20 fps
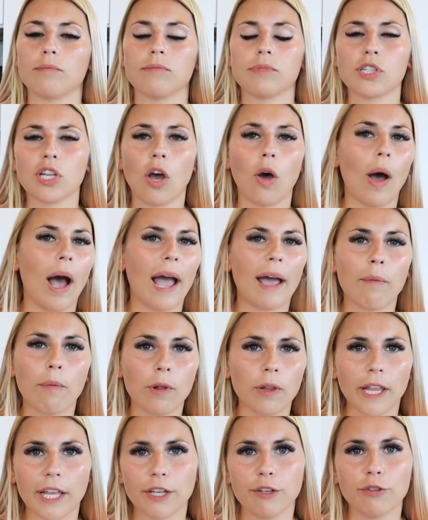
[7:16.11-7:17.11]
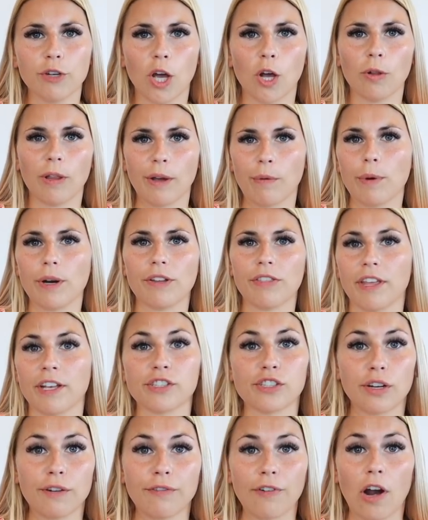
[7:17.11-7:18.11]
So I will let you know like where
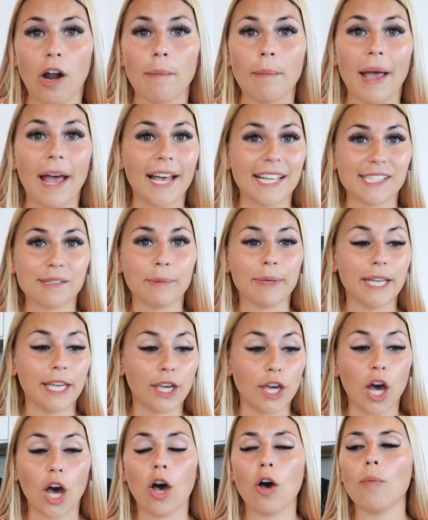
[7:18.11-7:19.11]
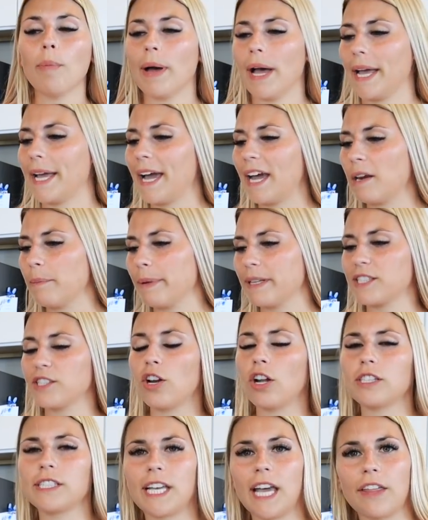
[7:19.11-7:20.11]
things are from as we go, but I kind of mix
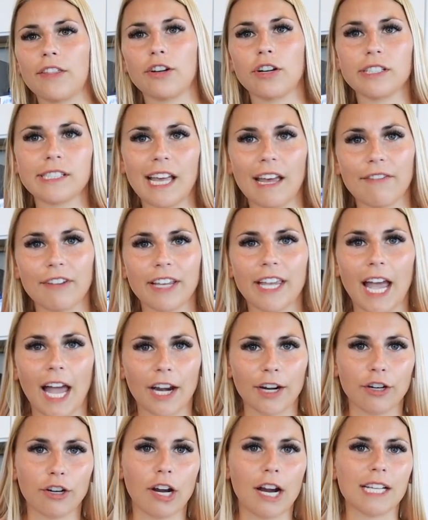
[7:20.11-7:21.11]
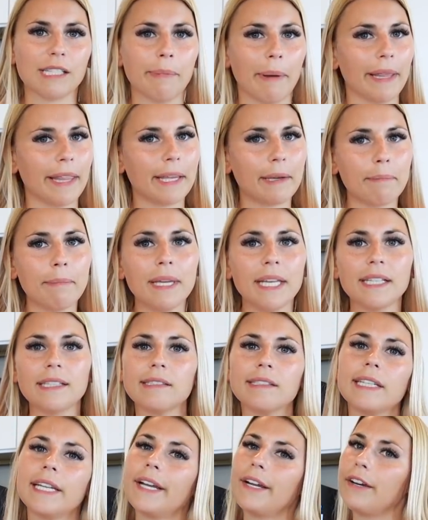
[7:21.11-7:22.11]
it all together because I have it categorized by like
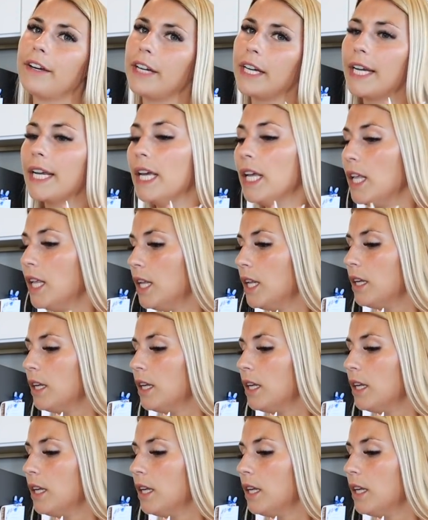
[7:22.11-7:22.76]
meats, dairy,